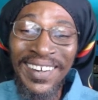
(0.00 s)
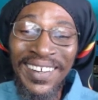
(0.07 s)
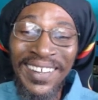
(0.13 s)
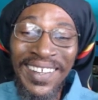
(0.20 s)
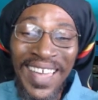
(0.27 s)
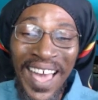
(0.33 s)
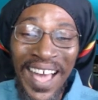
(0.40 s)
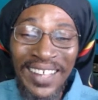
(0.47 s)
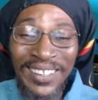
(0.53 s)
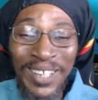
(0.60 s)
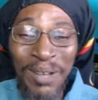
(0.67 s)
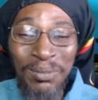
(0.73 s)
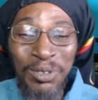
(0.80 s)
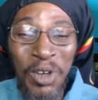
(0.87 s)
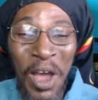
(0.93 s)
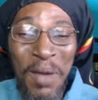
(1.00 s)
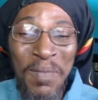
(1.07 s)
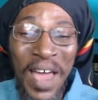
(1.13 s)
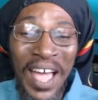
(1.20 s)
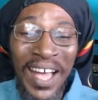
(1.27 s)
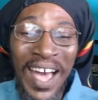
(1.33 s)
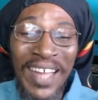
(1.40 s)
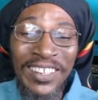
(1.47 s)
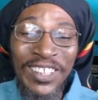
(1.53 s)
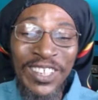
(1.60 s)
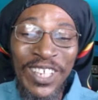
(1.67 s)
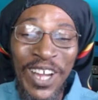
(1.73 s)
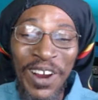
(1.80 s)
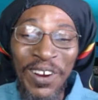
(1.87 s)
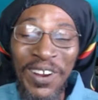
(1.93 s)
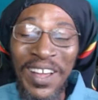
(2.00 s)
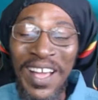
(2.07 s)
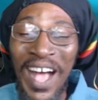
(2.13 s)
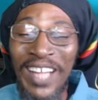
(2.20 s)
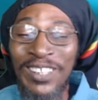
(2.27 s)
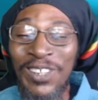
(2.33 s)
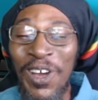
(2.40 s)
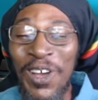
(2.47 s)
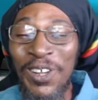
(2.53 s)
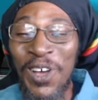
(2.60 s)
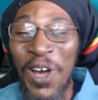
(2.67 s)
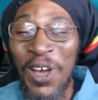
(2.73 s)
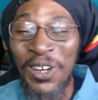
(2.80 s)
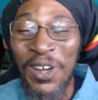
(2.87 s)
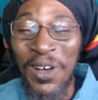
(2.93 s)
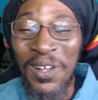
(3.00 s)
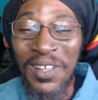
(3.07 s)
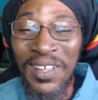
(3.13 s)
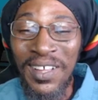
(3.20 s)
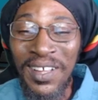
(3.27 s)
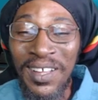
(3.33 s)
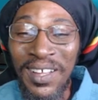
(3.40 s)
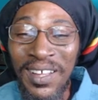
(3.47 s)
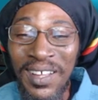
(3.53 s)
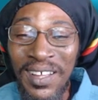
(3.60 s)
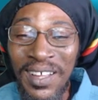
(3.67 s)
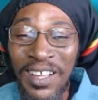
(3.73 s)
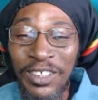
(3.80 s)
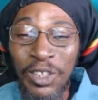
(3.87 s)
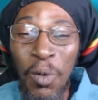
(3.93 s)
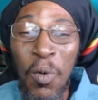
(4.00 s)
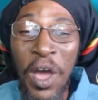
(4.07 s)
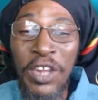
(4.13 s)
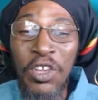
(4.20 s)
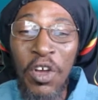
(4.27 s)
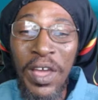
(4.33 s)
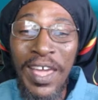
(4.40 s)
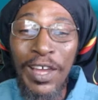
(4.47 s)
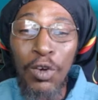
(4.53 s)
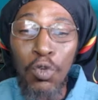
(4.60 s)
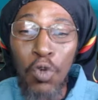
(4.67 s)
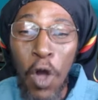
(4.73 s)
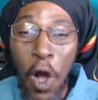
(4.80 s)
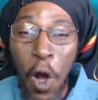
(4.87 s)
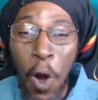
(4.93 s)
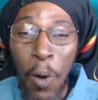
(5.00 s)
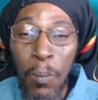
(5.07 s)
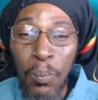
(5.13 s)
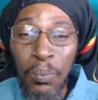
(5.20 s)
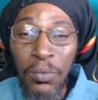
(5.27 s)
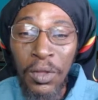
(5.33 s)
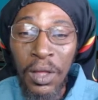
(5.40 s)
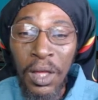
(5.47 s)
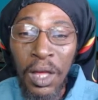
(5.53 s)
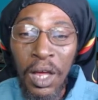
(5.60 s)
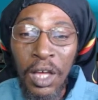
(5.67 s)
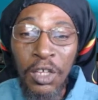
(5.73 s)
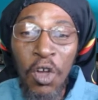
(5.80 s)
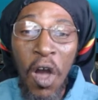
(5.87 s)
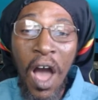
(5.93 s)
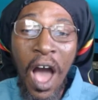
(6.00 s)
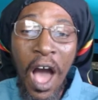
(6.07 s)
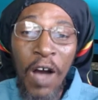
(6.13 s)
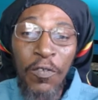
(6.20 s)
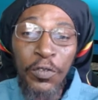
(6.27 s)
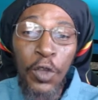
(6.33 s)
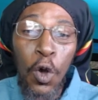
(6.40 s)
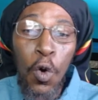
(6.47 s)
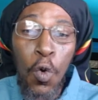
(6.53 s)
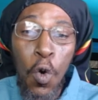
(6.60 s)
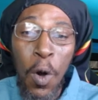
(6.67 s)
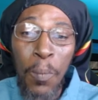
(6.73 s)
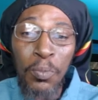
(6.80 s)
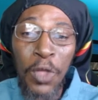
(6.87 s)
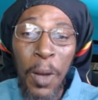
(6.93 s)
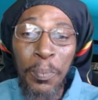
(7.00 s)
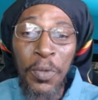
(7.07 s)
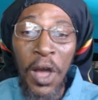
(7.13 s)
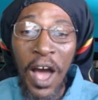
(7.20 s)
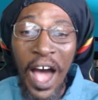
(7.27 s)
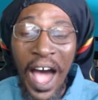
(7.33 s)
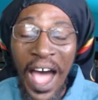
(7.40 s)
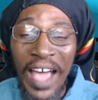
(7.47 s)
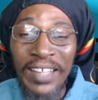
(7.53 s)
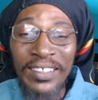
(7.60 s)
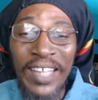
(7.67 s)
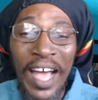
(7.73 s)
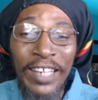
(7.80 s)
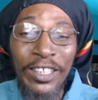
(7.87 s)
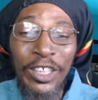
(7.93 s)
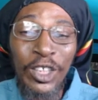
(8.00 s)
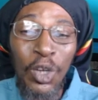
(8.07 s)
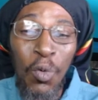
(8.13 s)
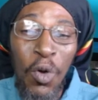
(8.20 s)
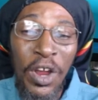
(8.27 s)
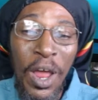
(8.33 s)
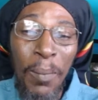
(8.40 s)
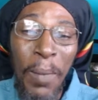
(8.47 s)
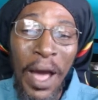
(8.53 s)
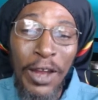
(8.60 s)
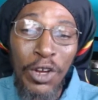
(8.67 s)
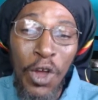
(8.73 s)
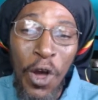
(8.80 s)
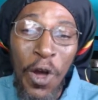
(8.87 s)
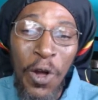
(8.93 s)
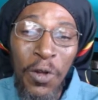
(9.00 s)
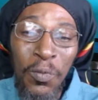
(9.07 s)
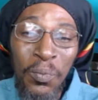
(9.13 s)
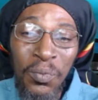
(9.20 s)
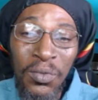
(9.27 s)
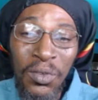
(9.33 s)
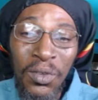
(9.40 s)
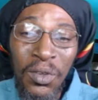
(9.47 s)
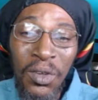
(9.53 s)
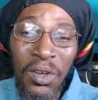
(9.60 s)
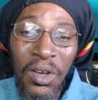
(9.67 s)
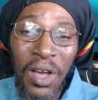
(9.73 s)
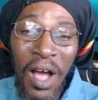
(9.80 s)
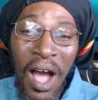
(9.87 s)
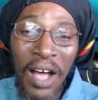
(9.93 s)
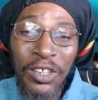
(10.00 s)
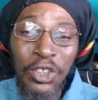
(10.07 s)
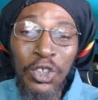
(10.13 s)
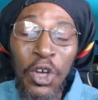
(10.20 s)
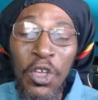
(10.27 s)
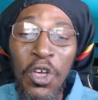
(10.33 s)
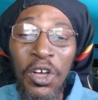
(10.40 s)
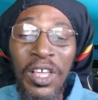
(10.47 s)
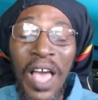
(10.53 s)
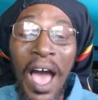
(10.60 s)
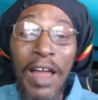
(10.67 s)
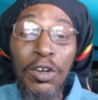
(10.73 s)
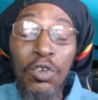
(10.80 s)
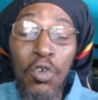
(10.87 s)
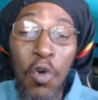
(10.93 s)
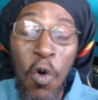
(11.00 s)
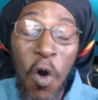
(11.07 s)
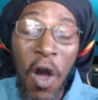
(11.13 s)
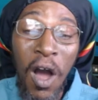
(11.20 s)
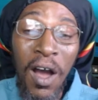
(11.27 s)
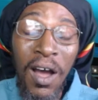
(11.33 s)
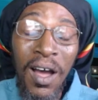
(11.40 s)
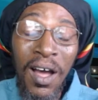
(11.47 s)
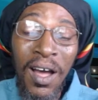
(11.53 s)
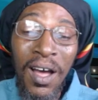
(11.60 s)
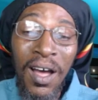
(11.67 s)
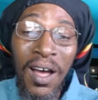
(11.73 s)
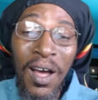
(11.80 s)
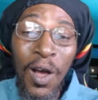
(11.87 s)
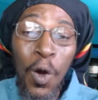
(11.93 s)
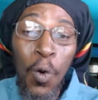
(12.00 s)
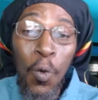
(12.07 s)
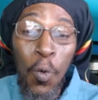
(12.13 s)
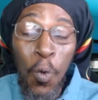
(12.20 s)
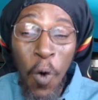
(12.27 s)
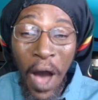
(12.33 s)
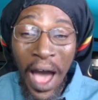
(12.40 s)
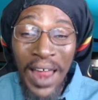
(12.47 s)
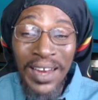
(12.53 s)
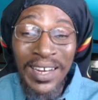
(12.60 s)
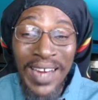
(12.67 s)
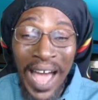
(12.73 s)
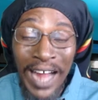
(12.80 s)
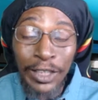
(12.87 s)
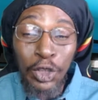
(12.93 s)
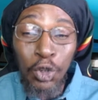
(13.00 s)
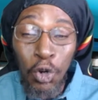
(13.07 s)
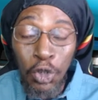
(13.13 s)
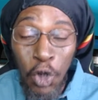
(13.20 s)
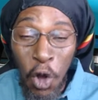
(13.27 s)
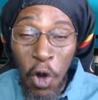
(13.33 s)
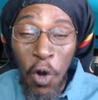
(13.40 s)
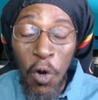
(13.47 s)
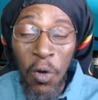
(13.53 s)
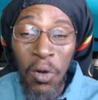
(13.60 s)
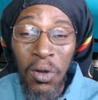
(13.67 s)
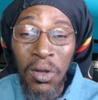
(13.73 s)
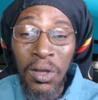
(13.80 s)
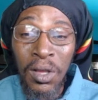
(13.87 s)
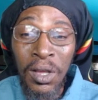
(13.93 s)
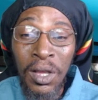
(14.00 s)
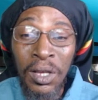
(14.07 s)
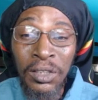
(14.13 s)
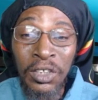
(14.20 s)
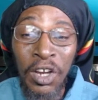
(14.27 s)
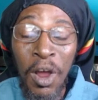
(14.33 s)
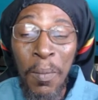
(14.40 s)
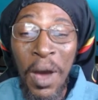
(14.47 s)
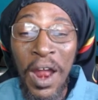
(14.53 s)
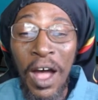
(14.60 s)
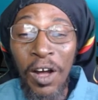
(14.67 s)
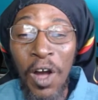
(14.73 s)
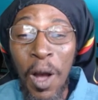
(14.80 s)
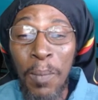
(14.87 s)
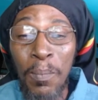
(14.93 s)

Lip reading: Yeah, subscribe, like, and share. I saw it going, So when you're in Rome, you have to open up your eyes and see what them are do, so you can know what not to do. So nobody come